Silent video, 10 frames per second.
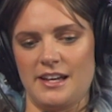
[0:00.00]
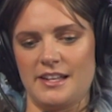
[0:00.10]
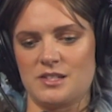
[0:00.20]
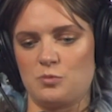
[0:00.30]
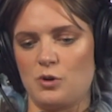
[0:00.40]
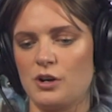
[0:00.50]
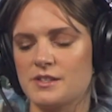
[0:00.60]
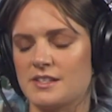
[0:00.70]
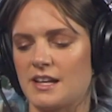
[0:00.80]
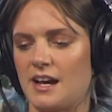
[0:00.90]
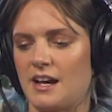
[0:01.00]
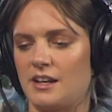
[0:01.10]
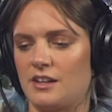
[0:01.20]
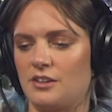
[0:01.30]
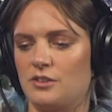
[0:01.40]
it's words
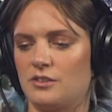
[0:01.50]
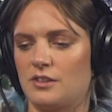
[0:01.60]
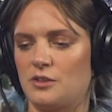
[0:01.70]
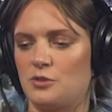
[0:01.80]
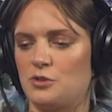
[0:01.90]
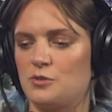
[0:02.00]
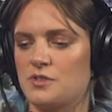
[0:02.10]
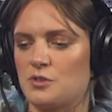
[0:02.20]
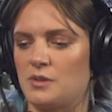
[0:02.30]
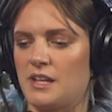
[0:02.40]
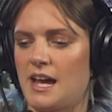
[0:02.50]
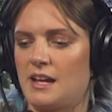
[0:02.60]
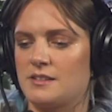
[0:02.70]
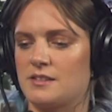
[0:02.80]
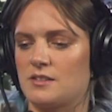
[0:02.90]
that you use to
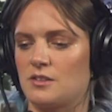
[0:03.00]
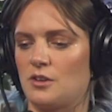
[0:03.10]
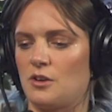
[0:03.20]
enhance